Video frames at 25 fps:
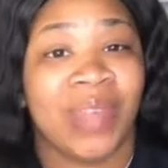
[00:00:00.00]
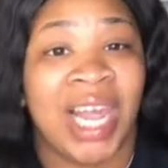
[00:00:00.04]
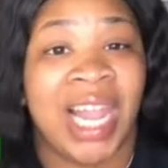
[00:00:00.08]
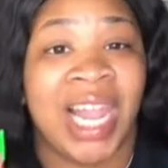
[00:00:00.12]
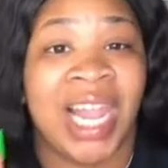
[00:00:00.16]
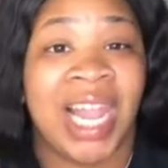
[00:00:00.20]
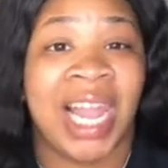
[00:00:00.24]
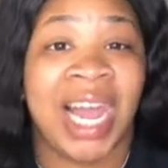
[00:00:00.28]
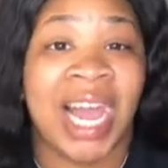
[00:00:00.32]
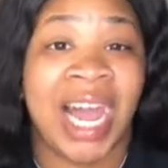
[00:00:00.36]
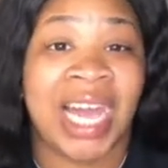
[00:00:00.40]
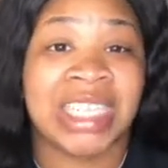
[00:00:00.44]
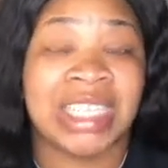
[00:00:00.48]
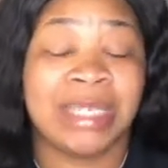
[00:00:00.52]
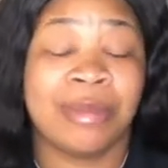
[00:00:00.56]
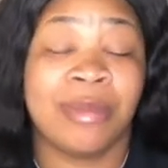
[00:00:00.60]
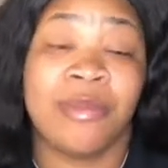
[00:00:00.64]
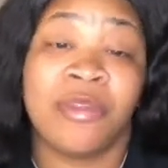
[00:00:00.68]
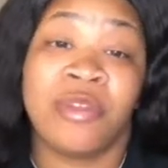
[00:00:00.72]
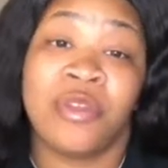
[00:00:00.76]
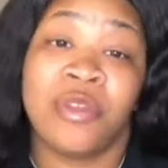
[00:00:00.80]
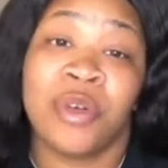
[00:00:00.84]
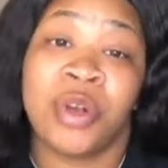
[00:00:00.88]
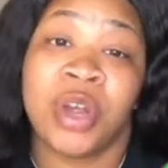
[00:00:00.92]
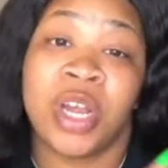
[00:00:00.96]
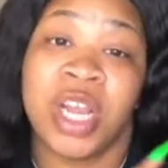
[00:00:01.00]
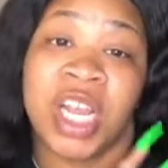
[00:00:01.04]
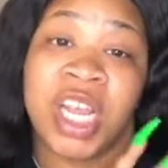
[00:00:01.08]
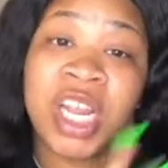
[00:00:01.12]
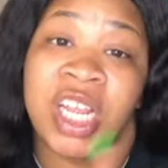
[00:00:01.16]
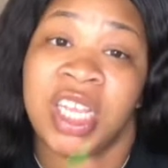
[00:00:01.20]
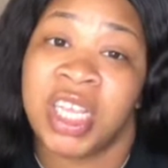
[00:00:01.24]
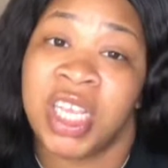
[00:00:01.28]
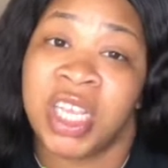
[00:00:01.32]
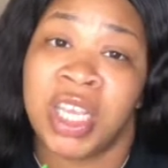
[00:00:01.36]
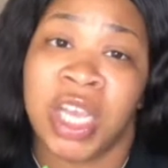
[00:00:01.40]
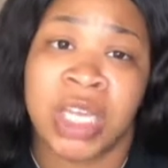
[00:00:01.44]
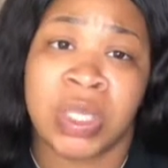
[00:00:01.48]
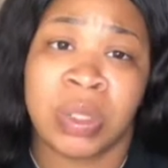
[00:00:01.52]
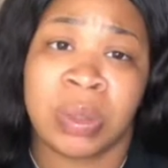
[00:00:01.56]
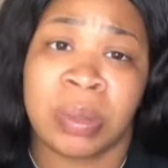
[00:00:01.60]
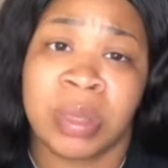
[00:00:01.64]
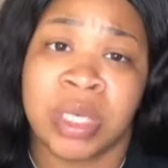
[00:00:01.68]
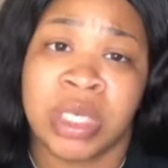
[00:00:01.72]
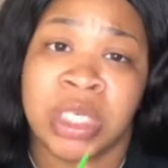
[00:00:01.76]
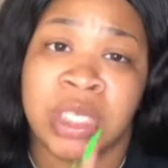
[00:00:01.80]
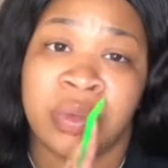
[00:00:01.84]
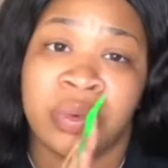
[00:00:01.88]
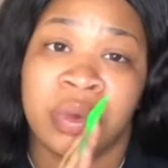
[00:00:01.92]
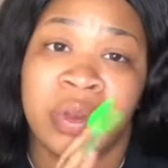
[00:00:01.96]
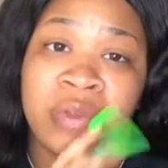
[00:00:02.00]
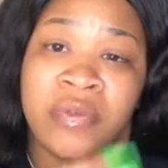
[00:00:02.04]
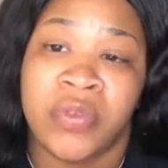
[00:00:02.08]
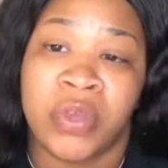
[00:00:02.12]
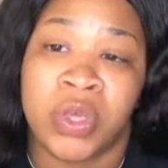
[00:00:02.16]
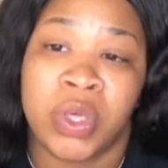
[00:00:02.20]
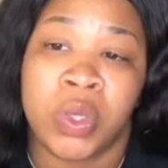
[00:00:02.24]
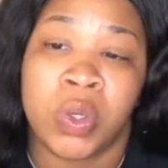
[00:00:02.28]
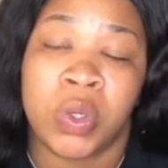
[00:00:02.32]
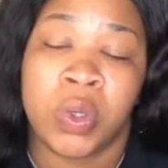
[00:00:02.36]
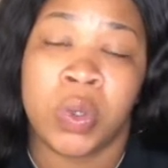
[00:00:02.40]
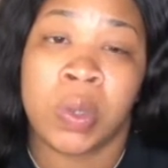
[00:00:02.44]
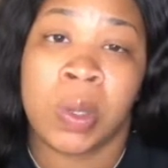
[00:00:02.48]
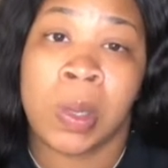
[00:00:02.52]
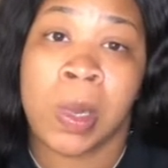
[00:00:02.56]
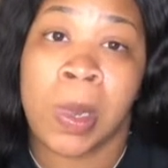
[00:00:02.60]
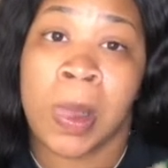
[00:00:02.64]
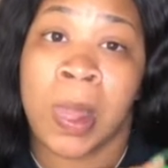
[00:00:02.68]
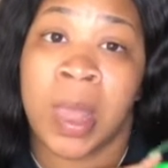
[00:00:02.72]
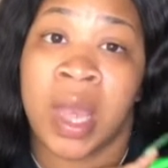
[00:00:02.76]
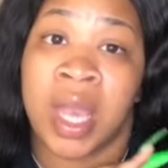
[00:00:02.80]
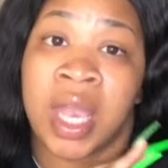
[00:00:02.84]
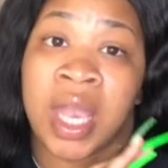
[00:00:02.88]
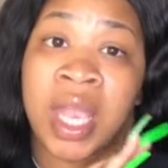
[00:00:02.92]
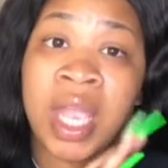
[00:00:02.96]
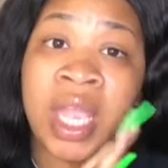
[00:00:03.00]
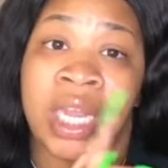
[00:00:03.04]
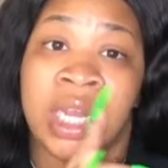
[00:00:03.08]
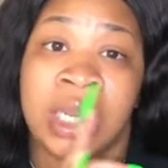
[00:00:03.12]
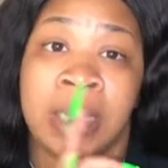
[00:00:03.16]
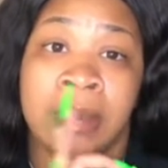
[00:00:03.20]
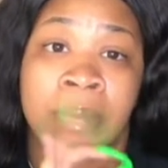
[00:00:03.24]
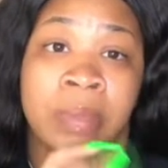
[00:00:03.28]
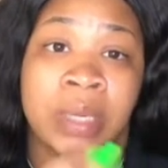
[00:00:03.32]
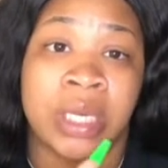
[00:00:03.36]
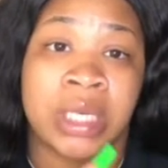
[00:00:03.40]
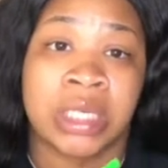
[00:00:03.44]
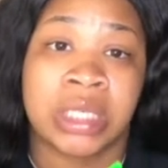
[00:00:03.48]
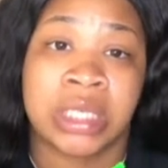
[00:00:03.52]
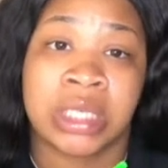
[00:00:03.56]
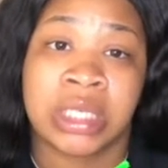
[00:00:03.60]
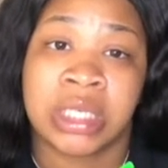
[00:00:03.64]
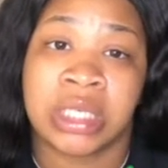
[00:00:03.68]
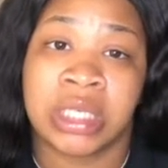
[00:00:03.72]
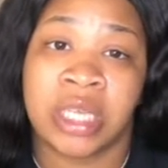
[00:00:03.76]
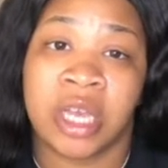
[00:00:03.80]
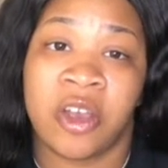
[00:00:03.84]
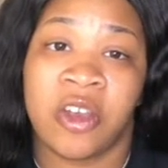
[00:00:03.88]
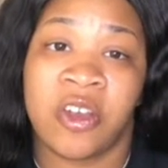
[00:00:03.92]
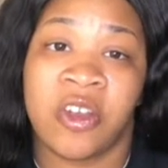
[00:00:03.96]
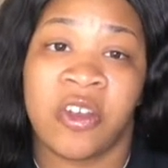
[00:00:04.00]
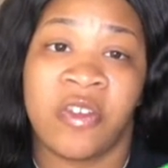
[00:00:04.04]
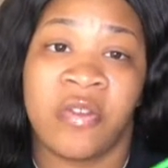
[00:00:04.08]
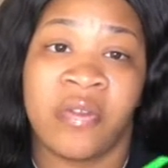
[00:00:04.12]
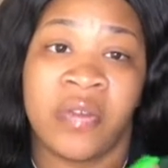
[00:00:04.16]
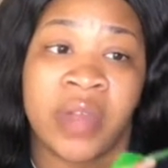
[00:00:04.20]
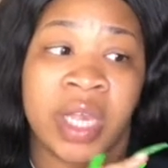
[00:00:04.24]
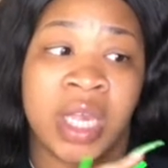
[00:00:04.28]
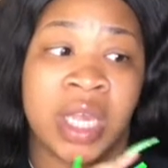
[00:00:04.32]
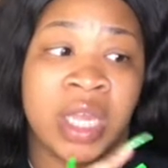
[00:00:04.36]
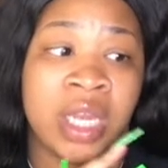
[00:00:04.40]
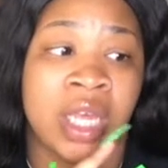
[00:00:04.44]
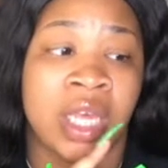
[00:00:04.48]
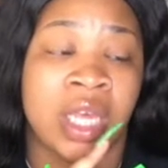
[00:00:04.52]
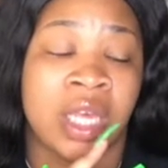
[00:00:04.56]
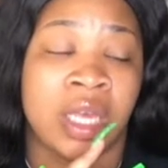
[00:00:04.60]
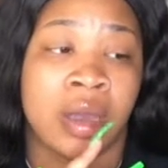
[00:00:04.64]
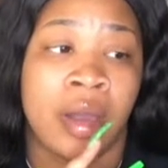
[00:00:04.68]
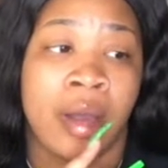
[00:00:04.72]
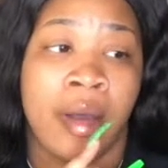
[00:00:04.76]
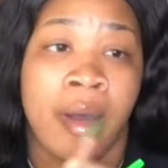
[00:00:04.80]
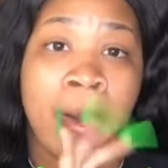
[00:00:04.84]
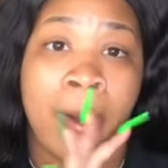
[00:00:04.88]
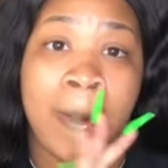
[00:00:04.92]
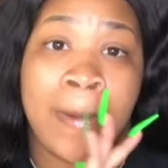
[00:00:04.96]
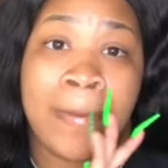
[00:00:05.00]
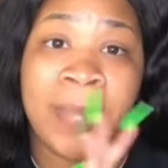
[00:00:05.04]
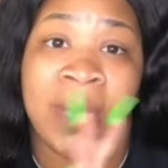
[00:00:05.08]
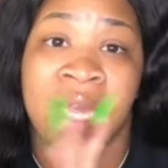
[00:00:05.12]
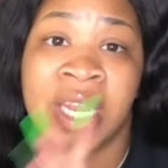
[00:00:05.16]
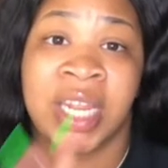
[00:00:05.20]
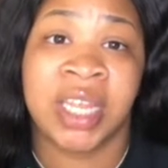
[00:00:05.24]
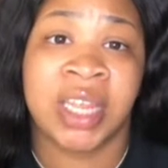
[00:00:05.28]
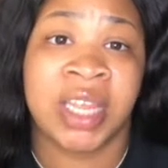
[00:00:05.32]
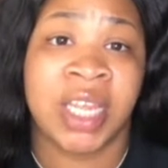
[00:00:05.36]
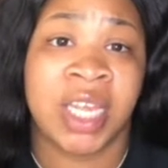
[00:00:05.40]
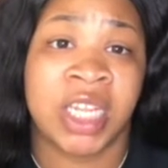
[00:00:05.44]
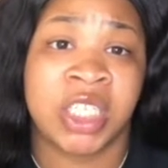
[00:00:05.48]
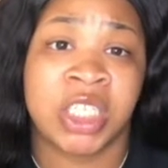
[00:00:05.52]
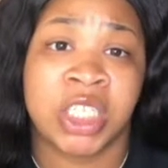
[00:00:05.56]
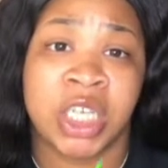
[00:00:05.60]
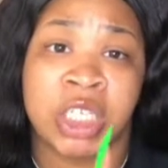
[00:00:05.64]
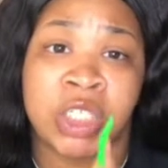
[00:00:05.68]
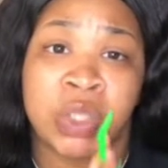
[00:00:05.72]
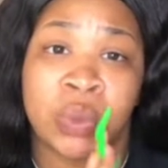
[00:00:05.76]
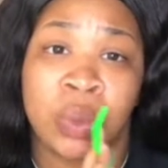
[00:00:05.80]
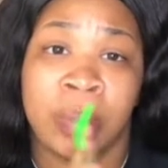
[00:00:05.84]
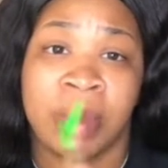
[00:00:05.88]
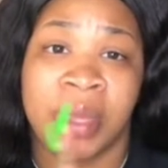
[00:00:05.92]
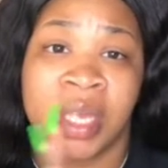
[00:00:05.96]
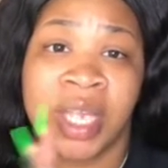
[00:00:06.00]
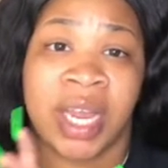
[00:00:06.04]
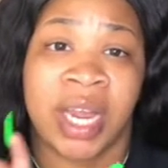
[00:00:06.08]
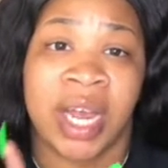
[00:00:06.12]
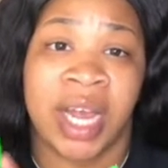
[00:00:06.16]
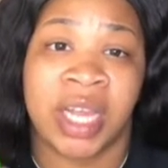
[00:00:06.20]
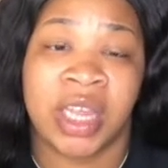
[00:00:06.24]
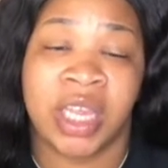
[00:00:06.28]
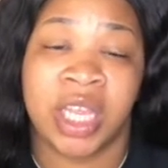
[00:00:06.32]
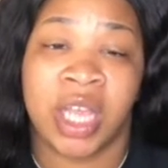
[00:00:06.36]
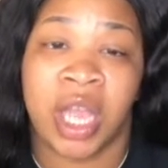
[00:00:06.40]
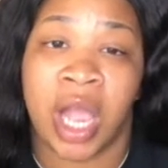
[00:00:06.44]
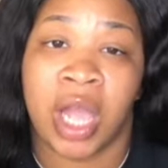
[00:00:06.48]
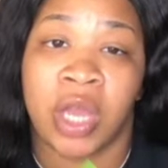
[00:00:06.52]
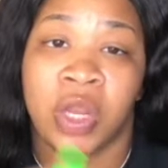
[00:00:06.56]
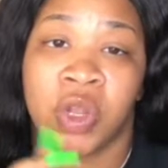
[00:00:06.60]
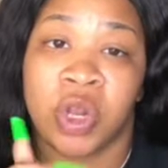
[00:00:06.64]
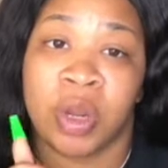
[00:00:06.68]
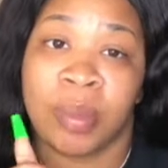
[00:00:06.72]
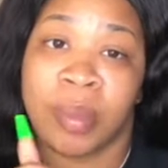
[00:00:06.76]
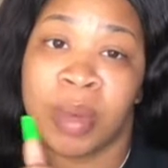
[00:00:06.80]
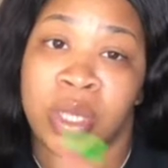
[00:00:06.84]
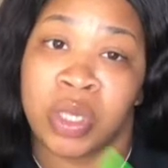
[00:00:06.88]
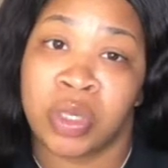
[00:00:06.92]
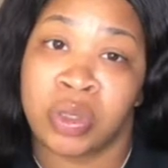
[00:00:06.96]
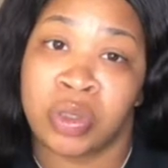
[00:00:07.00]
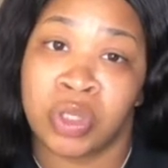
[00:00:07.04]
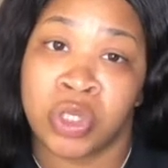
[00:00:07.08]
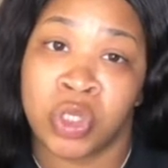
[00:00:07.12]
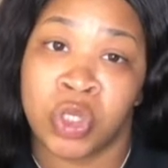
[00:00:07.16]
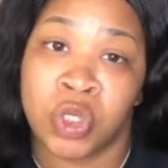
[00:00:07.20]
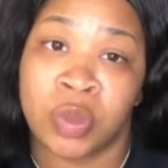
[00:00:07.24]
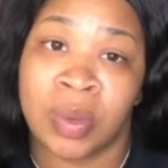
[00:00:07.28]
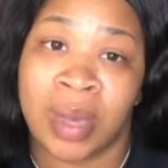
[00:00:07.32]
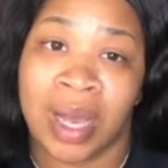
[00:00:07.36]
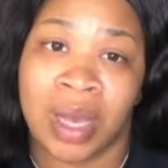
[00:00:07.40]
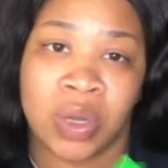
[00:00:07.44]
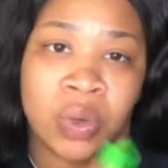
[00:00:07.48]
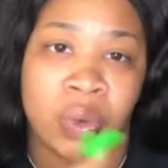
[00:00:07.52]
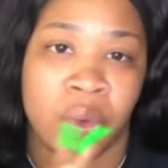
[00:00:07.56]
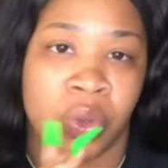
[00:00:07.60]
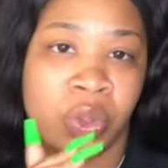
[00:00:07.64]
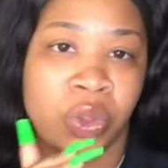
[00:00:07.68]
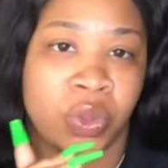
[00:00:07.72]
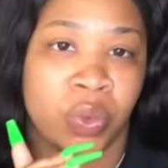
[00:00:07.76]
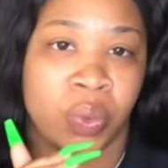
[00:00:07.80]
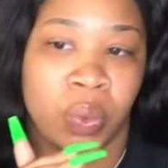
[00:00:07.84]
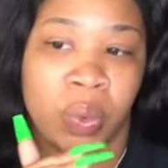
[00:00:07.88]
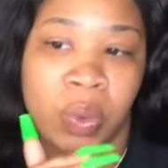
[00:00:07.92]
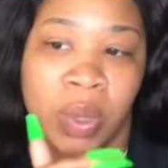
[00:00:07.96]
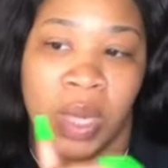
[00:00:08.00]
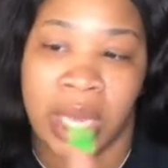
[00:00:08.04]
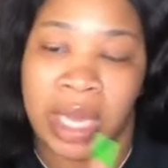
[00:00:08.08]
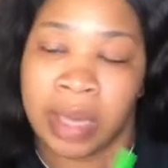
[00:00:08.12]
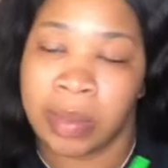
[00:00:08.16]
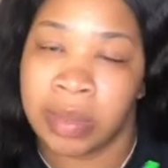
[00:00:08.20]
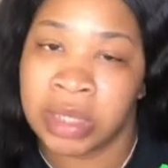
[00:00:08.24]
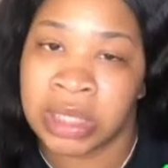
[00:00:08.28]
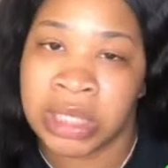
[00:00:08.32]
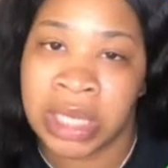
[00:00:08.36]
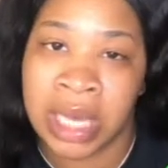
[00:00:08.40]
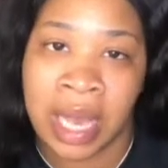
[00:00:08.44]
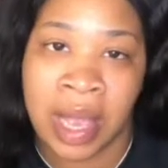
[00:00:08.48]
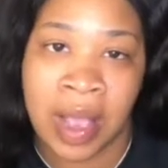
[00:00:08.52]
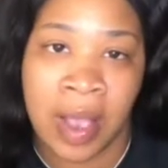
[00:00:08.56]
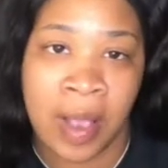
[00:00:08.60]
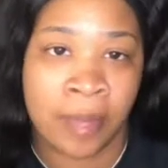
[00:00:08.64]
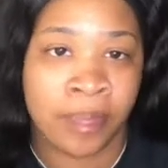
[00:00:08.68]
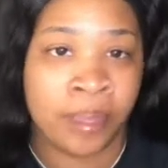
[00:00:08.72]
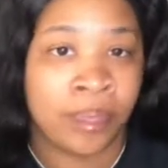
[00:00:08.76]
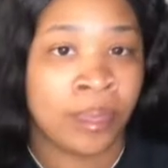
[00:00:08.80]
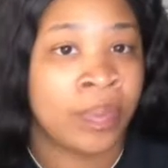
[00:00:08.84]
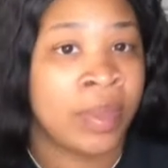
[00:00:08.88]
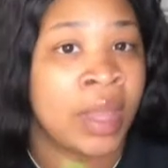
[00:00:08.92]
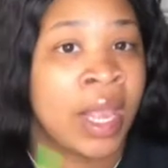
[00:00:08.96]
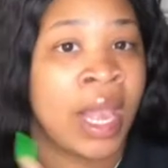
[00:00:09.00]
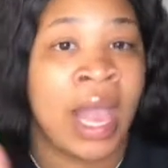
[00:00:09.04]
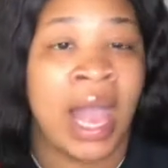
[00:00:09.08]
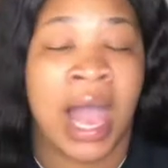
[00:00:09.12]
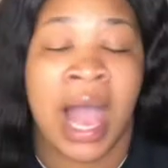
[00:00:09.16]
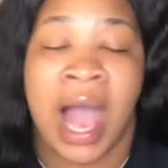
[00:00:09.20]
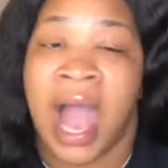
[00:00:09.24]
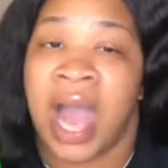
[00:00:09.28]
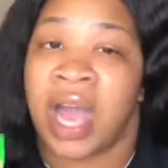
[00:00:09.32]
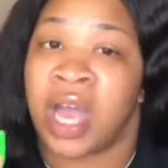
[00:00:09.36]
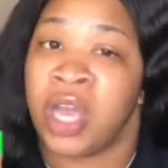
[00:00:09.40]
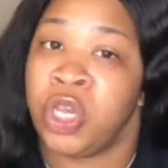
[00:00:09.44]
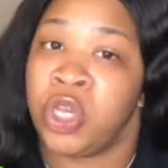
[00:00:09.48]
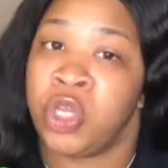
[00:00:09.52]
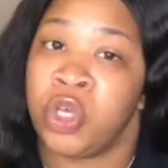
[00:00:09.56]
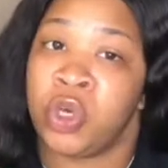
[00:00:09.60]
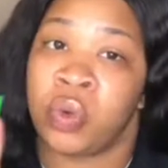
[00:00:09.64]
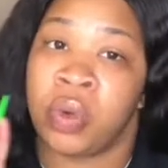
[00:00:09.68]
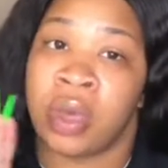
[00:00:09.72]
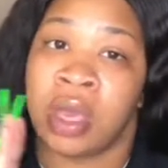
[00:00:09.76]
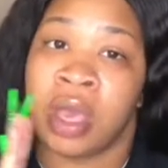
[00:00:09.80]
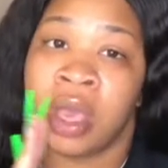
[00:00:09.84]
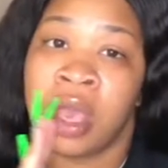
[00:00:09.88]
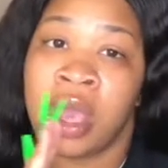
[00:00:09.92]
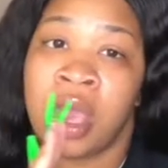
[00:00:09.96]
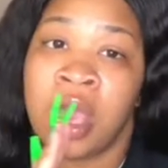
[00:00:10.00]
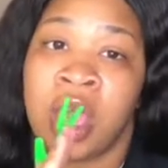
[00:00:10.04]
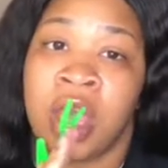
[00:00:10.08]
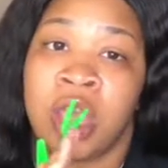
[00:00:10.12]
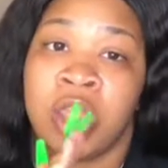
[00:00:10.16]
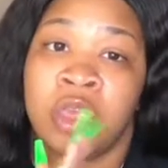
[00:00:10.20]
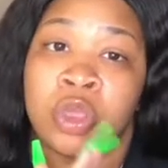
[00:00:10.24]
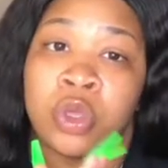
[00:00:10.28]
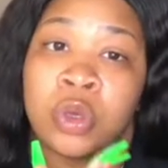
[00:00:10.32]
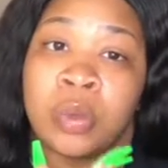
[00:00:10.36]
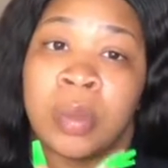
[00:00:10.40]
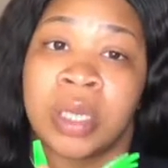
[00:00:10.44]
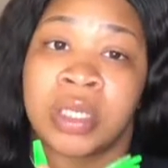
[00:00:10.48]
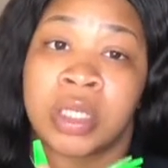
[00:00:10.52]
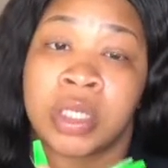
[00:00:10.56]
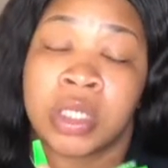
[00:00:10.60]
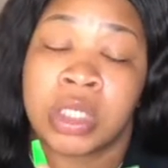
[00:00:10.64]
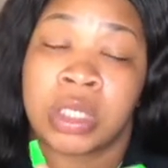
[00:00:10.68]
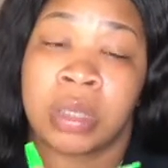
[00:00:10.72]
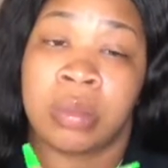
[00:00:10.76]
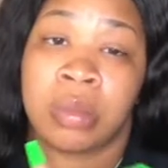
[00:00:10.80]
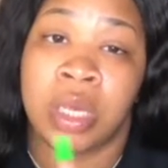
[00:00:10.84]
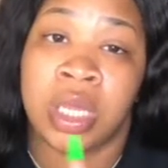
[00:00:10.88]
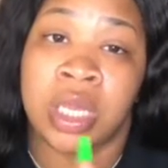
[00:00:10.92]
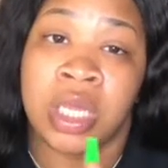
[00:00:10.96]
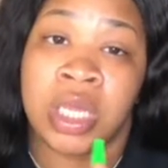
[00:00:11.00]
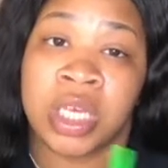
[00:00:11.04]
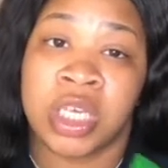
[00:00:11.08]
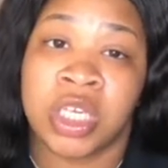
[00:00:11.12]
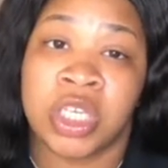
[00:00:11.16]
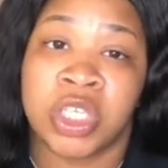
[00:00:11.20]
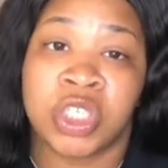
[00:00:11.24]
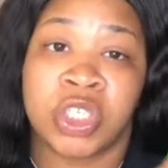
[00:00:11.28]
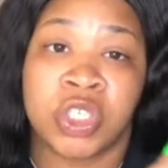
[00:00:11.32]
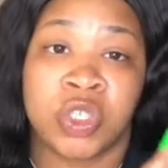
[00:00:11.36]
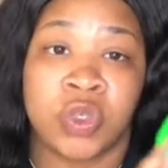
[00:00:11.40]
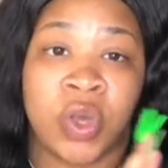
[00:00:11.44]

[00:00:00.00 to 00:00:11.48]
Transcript: like I said before, anything else needs a review, any business stuff, any um, anything that y'all just want me to get out there, I can do it on my YouTube, I can do it through Amazon, I can do it through my social medias.